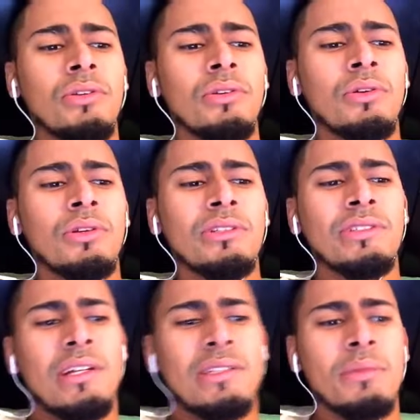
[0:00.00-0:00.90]
It's
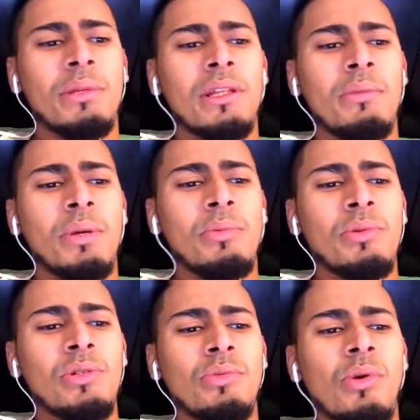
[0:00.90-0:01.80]
not something that people
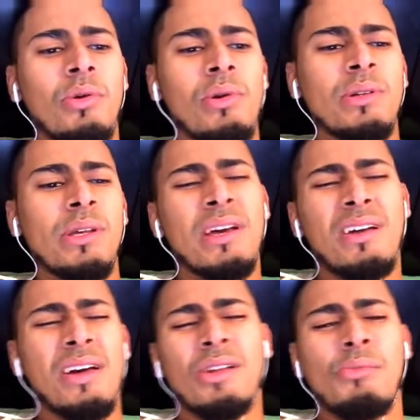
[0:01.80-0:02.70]
just walk around saying,
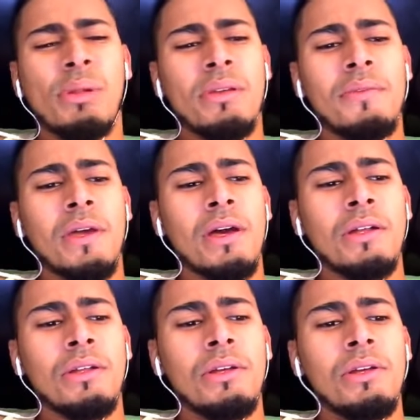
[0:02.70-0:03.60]
I don't believe in God.
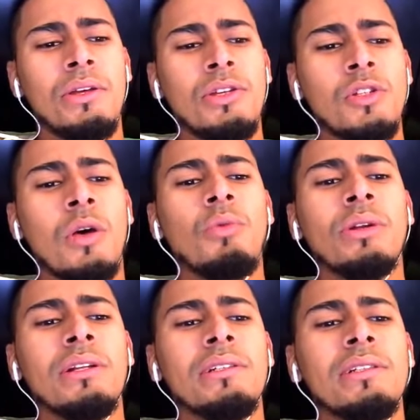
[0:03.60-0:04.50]
So I
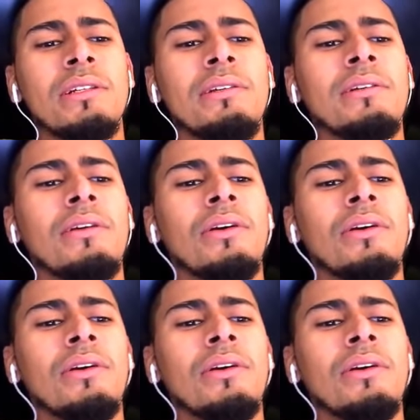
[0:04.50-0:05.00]
wanted to see